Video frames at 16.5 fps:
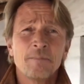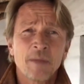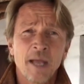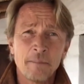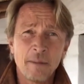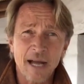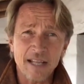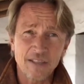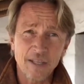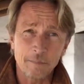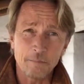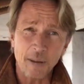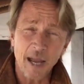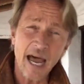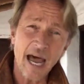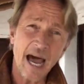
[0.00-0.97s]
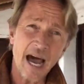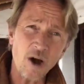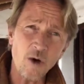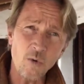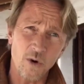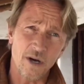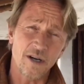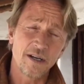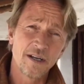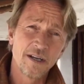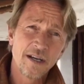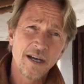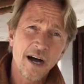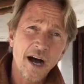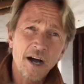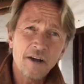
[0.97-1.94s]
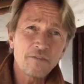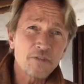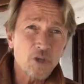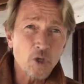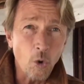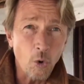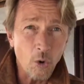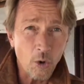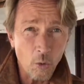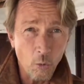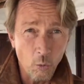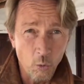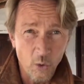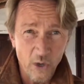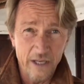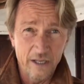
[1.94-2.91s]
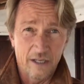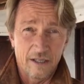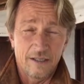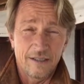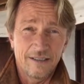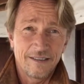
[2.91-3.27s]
about the power of your will,